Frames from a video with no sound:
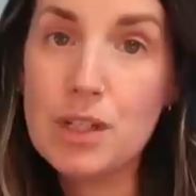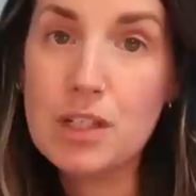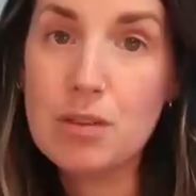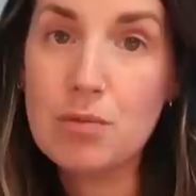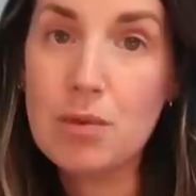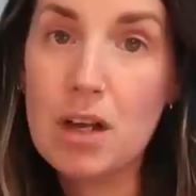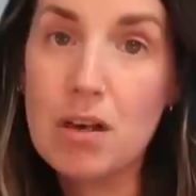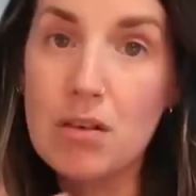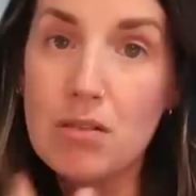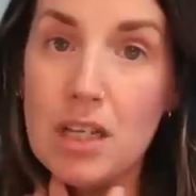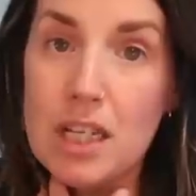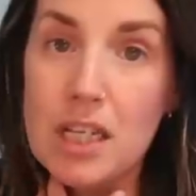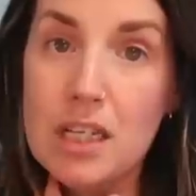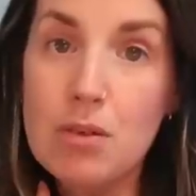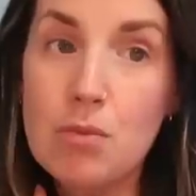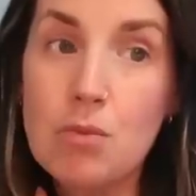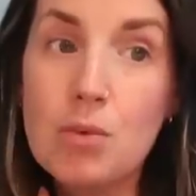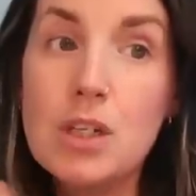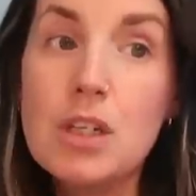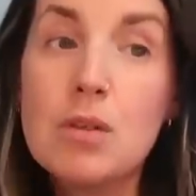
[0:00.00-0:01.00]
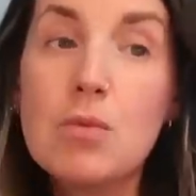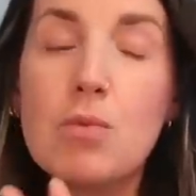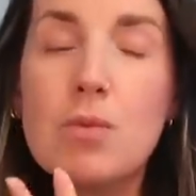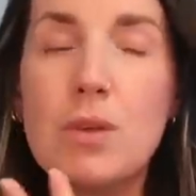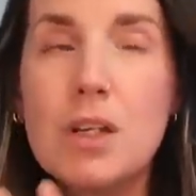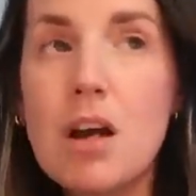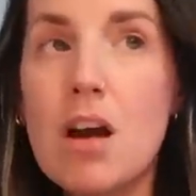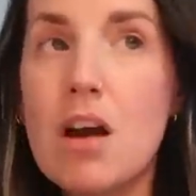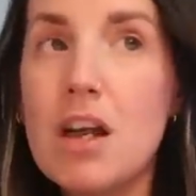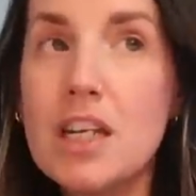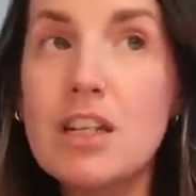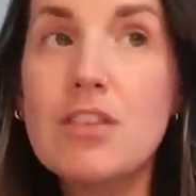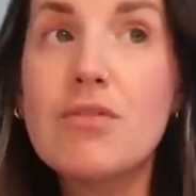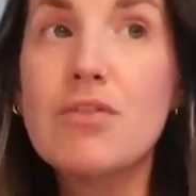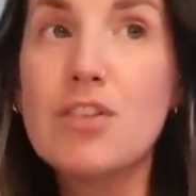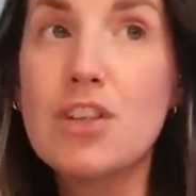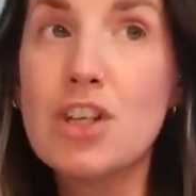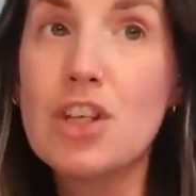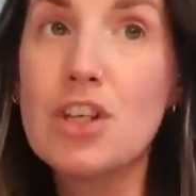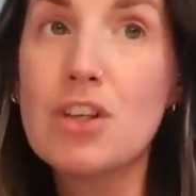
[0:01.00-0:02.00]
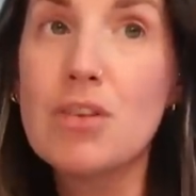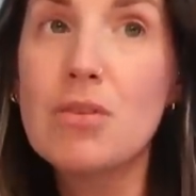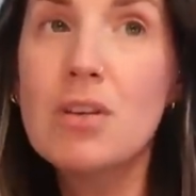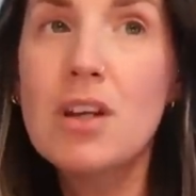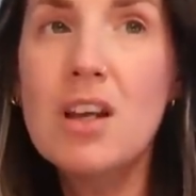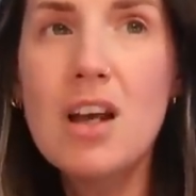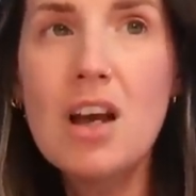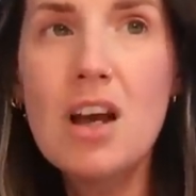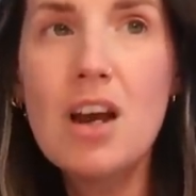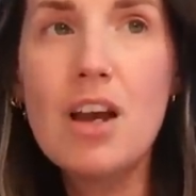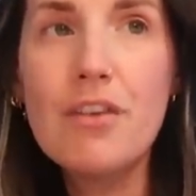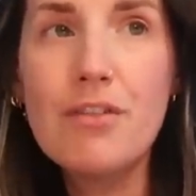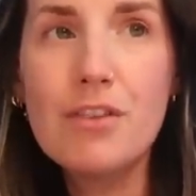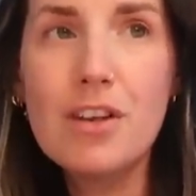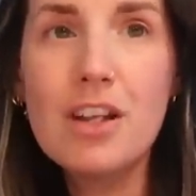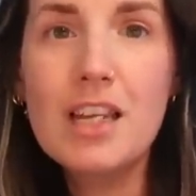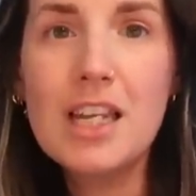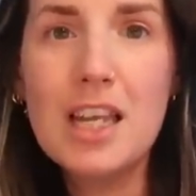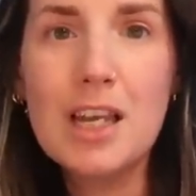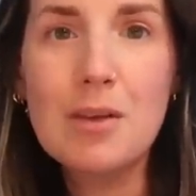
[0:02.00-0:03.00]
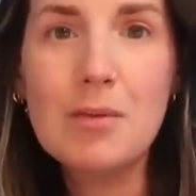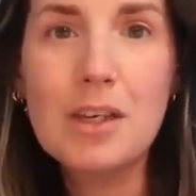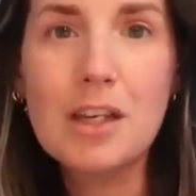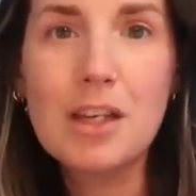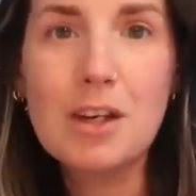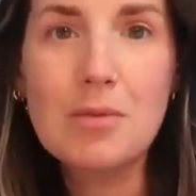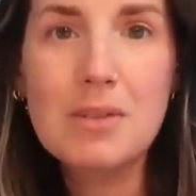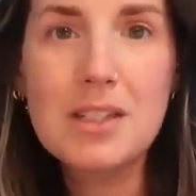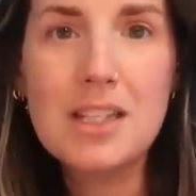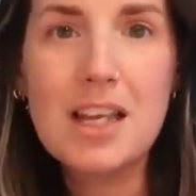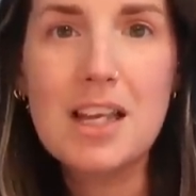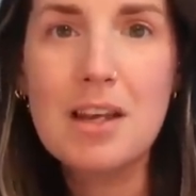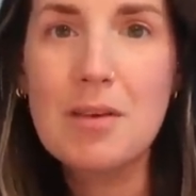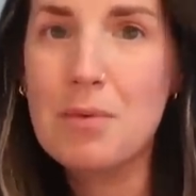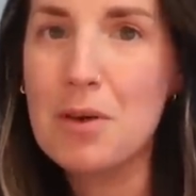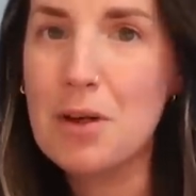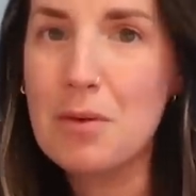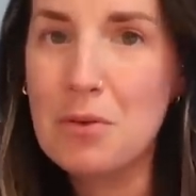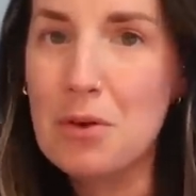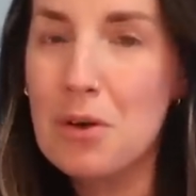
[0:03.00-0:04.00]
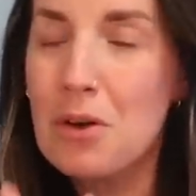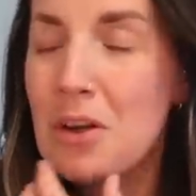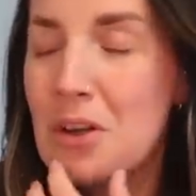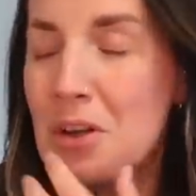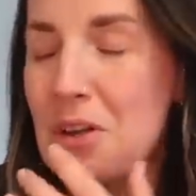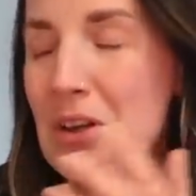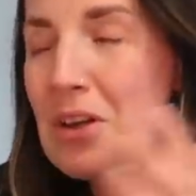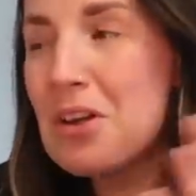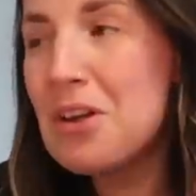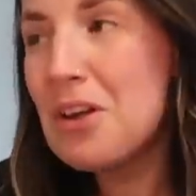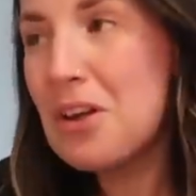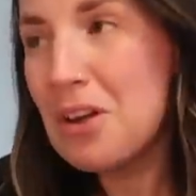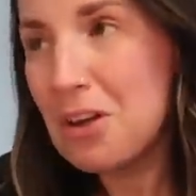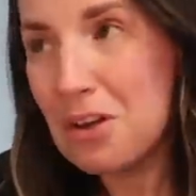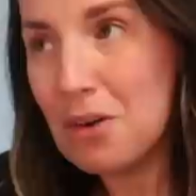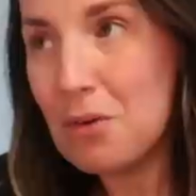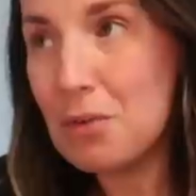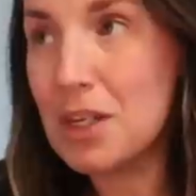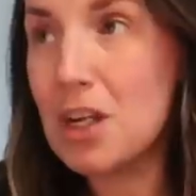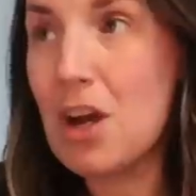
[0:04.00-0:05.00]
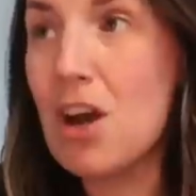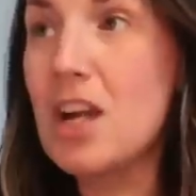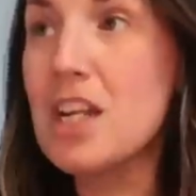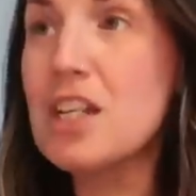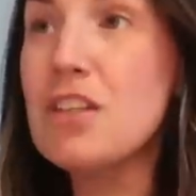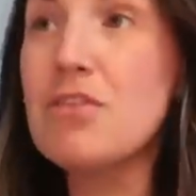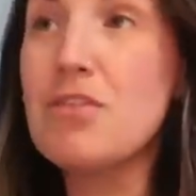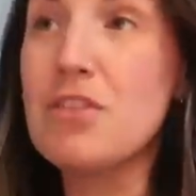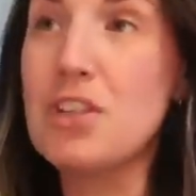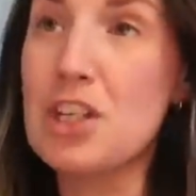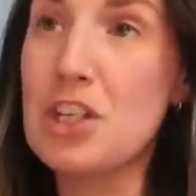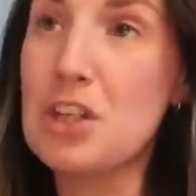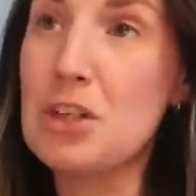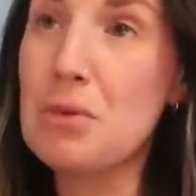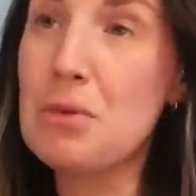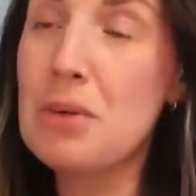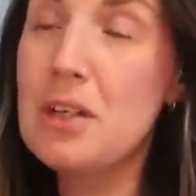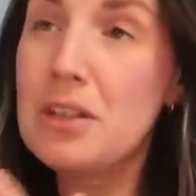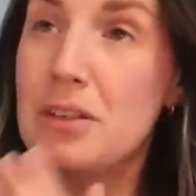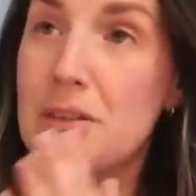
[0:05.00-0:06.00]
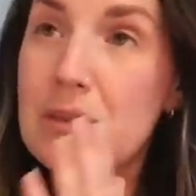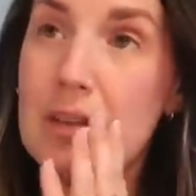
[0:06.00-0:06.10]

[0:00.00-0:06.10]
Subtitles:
it as well, like we kind of knew, I feel like I am getting upset, but I'm not. We kind of knew.